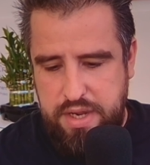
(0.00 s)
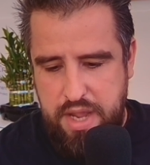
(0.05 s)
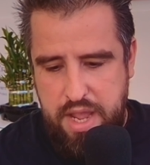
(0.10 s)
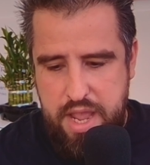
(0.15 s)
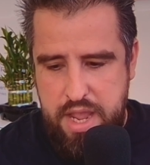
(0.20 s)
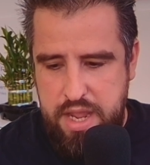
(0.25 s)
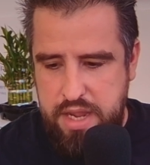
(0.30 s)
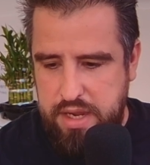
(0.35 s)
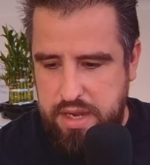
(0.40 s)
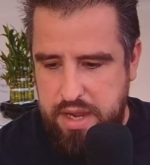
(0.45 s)

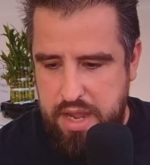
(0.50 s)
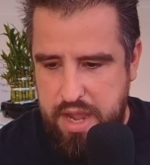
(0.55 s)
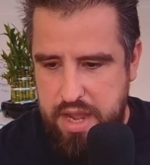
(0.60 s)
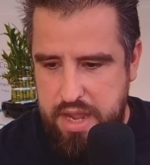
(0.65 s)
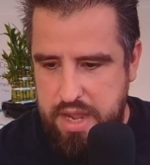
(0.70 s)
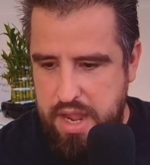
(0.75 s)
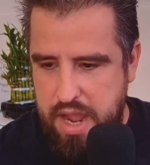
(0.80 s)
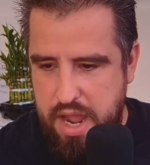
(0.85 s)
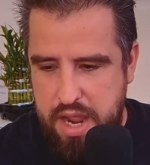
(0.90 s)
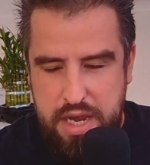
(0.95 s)
a
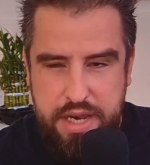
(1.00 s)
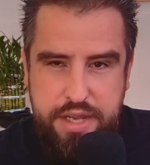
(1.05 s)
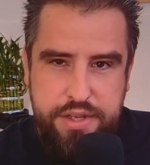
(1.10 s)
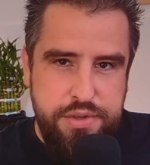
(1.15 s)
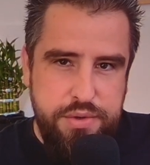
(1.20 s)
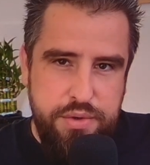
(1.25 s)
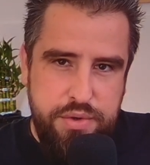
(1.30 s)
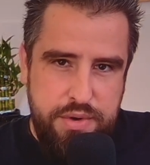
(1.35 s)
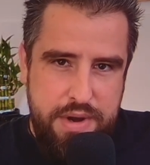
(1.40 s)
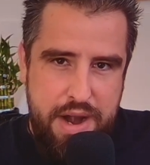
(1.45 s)

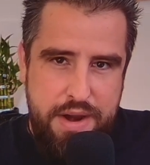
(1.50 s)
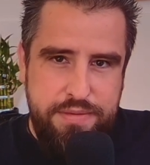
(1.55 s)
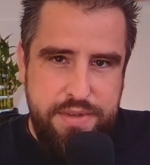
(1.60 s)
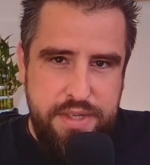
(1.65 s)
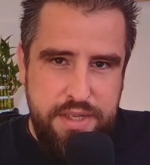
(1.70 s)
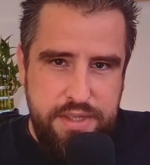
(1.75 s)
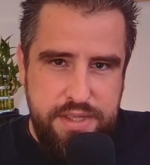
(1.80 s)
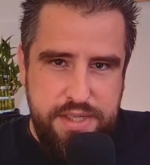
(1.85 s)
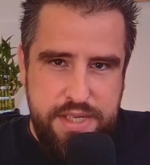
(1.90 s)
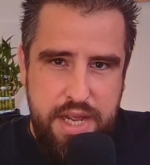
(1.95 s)
little
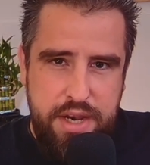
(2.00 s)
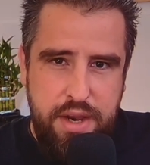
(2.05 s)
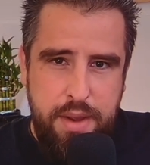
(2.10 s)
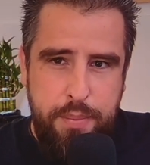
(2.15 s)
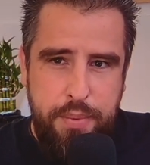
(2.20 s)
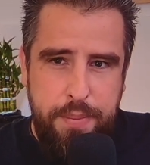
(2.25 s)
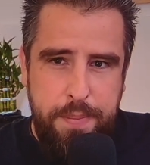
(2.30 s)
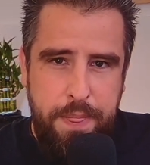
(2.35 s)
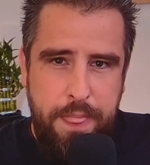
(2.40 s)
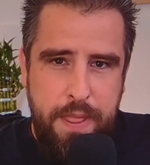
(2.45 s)
crafting
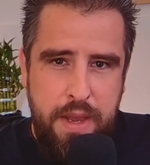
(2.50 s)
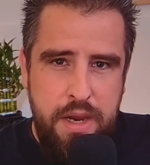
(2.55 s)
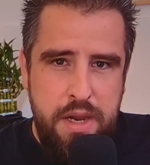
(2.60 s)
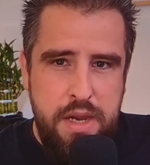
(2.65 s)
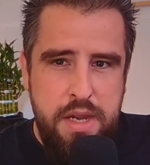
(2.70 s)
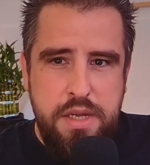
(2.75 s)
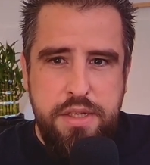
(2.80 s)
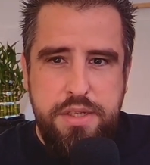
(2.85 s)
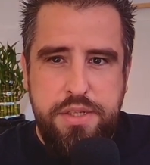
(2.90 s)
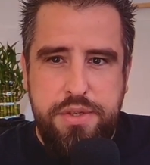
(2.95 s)
setup.
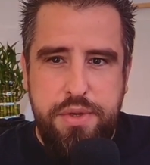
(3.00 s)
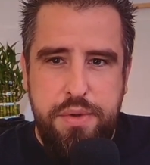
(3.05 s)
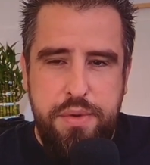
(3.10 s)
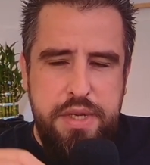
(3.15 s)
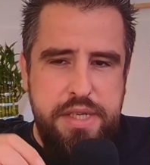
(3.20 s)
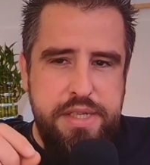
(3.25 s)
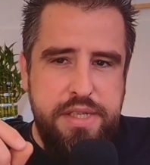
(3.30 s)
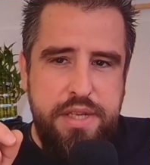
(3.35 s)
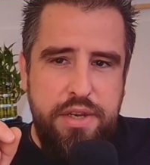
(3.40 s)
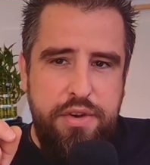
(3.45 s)
So
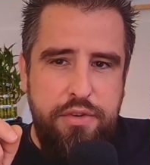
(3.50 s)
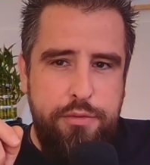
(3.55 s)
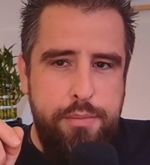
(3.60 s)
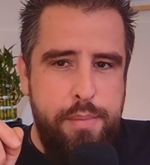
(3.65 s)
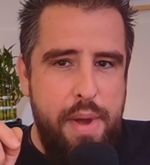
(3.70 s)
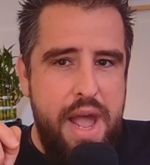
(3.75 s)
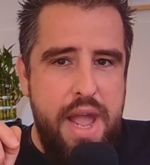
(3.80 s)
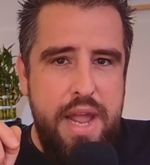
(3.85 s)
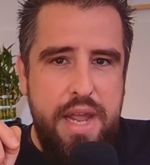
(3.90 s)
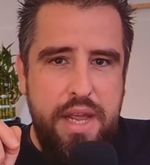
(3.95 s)
instead of
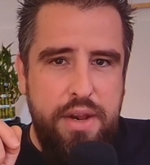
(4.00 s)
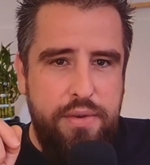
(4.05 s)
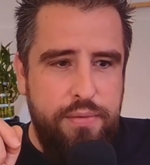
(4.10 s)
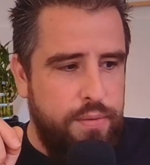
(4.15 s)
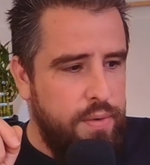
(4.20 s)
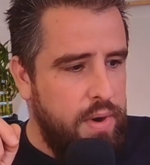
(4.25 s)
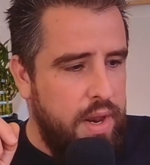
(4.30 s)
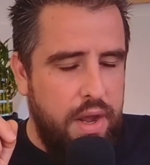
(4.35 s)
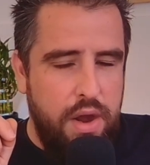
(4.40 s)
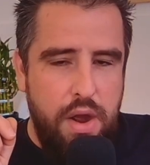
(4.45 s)
buying it
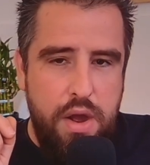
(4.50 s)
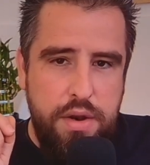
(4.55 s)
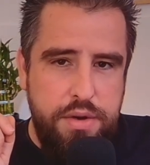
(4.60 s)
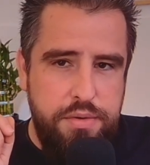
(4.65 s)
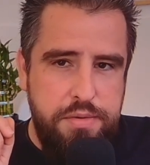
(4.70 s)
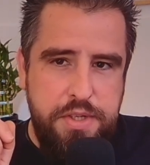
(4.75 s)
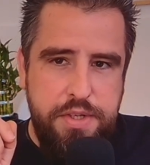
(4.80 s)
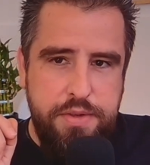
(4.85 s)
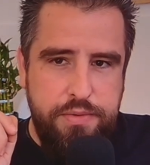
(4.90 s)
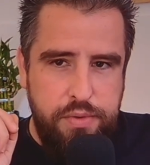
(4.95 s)
for like
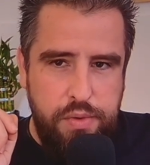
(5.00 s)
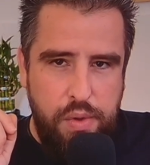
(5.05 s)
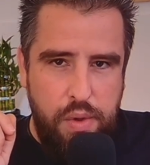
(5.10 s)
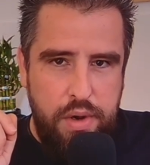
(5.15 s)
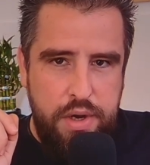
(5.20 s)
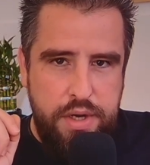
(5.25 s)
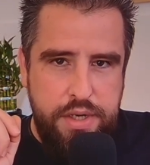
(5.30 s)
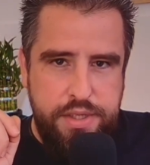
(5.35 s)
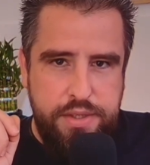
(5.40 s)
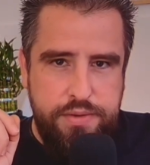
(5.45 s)
hundreds of
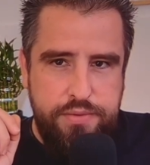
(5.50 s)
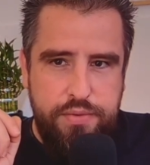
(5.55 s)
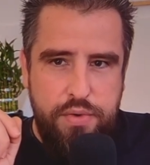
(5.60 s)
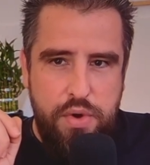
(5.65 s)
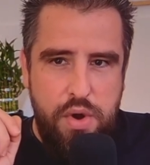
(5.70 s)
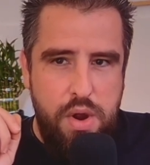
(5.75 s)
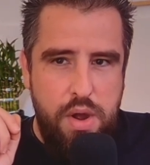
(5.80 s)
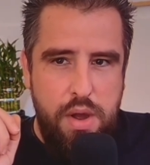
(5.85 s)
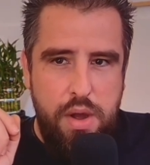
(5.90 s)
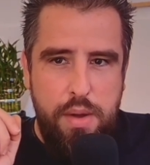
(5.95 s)
dollars
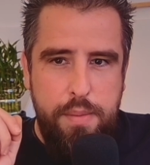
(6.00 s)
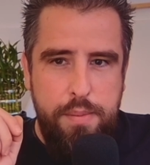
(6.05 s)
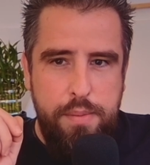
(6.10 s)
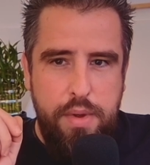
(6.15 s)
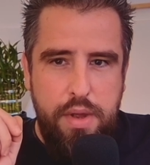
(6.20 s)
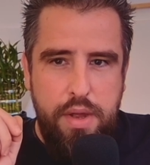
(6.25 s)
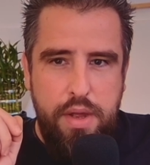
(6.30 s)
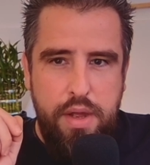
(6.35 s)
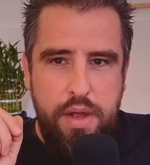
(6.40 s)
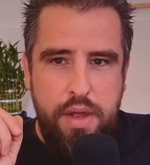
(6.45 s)
from
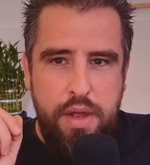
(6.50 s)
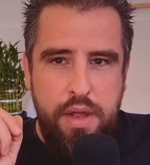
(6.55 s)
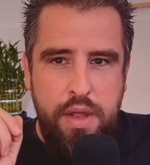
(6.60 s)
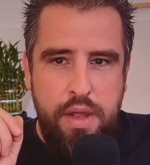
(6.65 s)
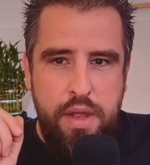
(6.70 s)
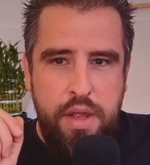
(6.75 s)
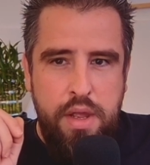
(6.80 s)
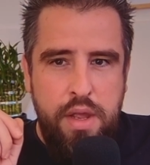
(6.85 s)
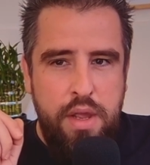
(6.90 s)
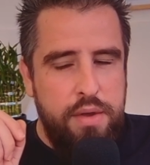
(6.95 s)

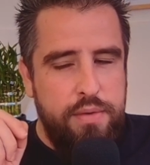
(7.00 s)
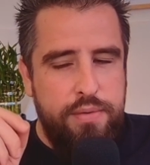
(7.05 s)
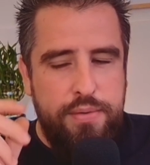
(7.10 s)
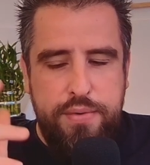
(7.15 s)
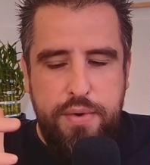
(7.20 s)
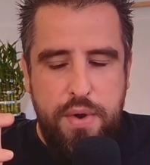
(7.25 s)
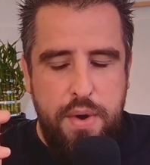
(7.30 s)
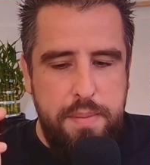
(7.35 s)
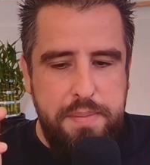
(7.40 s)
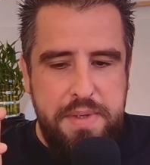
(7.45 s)

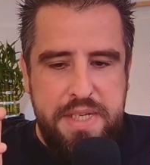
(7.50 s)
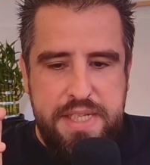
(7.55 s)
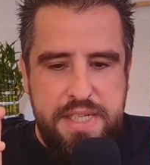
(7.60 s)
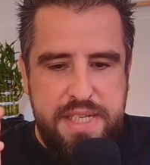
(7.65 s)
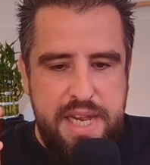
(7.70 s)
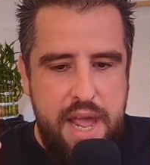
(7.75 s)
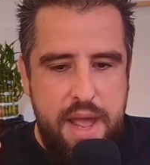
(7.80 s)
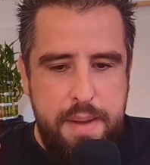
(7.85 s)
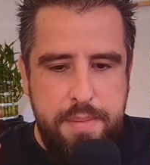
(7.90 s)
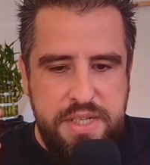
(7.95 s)

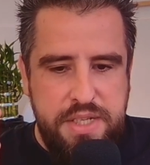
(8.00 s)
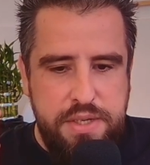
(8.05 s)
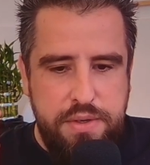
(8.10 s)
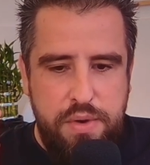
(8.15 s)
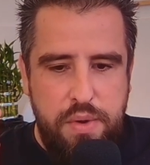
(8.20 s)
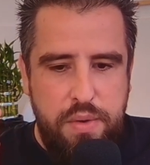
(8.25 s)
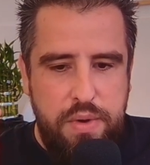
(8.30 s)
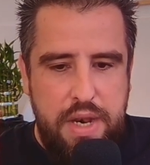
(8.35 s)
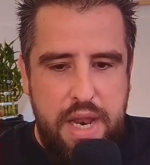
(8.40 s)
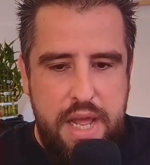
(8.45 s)
these Amazon
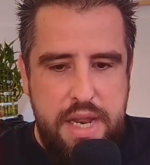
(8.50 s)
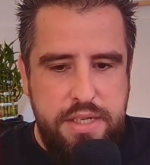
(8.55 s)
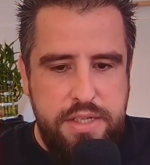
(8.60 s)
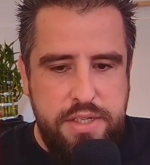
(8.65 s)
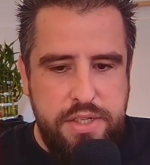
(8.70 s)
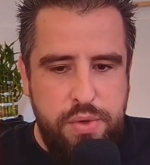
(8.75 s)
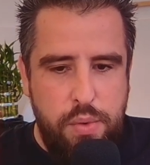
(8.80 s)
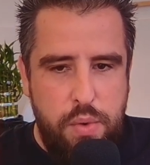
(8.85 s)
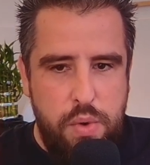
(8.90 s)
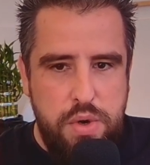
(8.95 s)
online
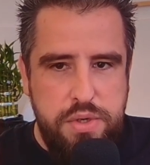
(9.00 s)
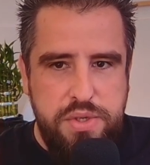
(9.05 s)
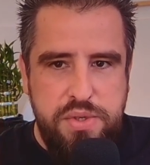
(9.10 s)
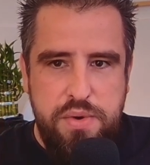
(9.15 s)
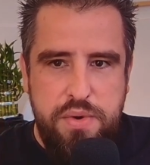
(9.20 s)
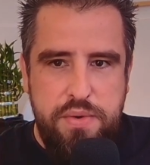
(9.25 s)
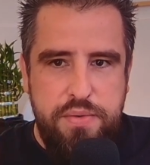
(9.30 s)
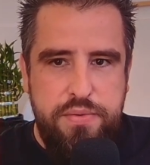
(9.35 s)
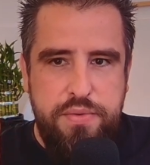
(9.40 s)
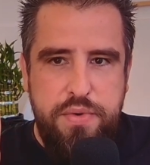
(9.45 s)
stores
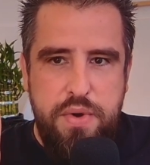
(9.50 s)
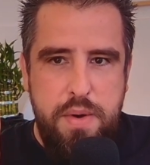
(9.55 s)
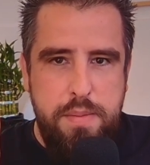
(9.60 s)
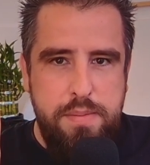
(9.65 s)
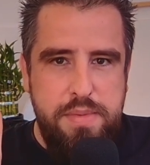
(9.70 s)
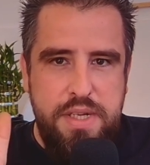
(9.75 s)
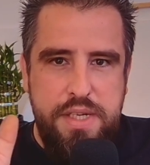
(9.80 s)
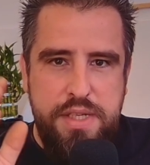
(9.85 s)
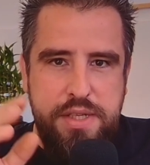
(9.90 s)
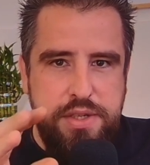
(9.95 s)
or from
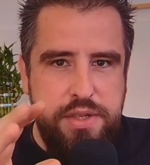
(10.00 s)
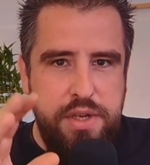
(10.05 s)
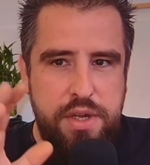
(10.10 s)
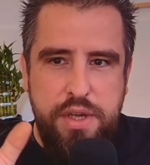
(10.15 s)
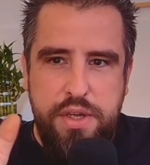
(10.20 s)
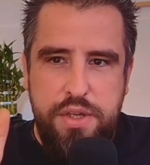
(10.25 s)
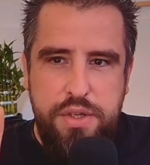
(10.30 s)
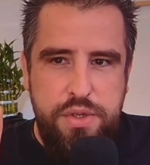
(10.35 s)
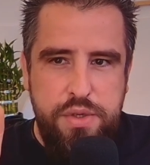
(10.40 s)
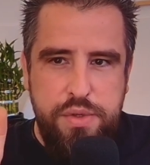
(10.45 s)
these
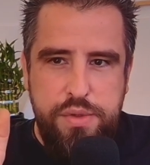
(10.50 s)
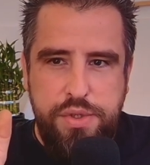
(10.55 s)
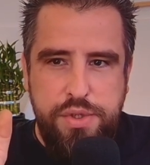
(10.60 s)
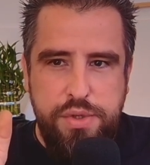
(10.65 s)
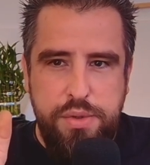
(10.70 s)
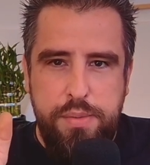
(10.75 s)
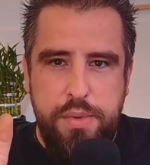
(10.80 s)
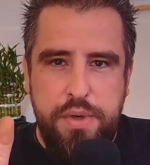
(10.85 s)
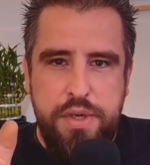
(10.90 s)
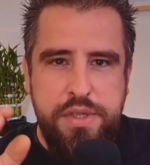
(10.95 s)

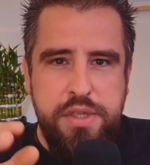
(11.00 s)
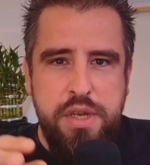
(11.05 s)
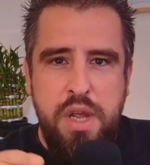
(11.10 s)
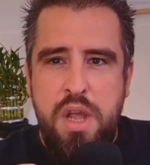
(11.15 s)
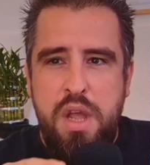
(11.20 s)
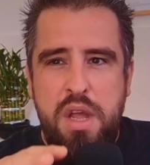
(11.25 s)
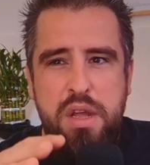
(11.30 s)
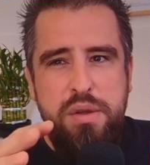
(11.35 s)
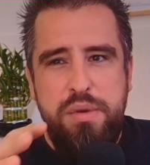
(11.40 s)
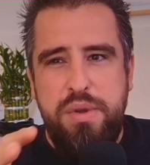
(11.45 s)
YouTubers,
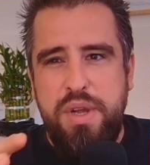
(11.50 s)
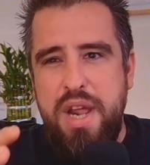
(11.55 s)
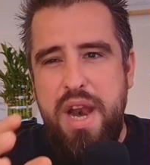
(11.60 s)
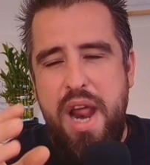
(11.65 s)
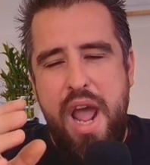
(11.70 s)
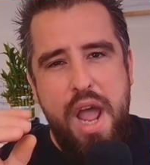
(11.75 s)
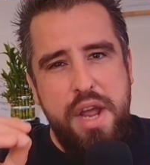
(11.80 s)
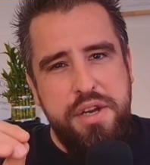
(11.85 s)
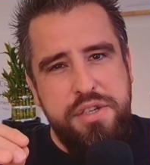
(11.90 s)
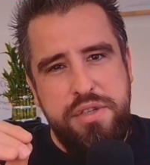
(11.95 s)
you can
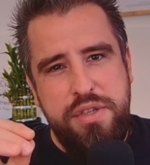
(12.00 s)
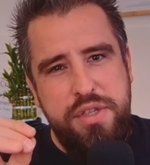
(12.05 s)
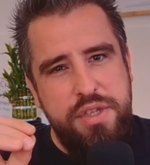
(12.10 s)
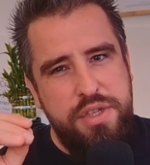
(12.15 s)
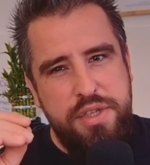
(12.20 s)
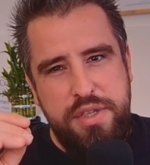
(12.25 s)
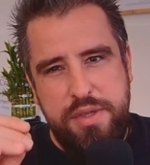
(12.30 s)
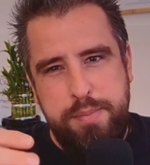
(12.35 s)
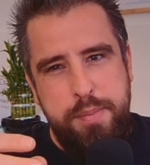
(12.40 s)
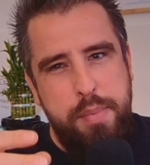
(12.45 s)
actually
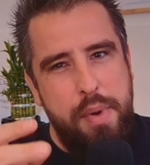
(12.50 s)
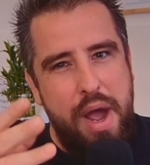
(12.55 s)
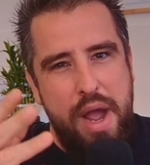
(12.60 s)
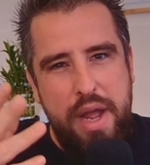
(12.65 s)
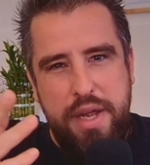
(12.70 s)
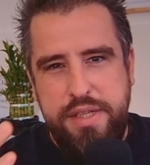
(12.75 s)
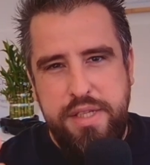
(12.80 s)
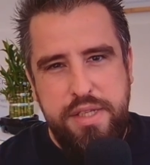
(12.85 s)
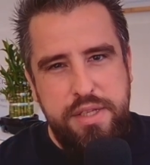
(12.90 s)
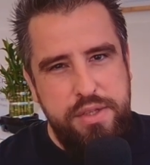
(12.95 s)
just buy
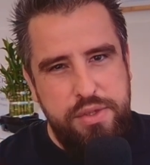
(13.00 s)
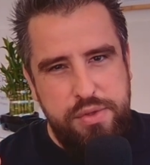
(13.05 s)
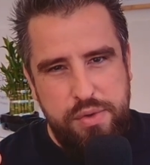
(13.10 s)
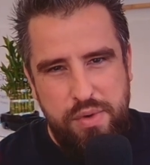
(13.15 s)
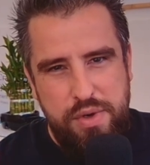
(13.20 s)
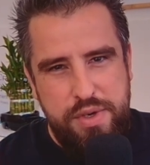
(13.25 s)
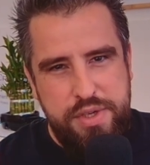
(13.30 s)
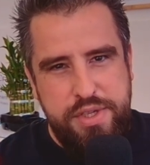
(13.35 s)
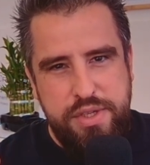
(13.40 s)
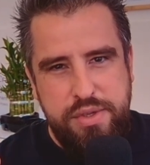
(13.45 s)
it in a
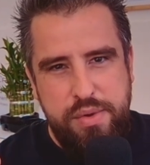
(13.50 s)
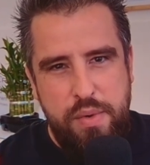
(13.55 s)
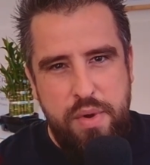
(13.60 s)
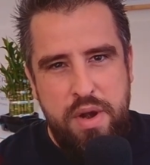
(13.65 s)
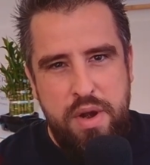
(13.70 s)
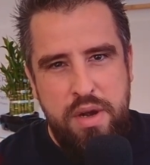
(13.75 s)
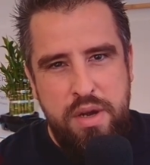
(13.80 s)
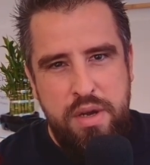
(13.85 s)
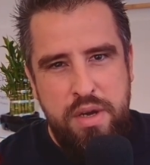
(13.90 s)
dollar store.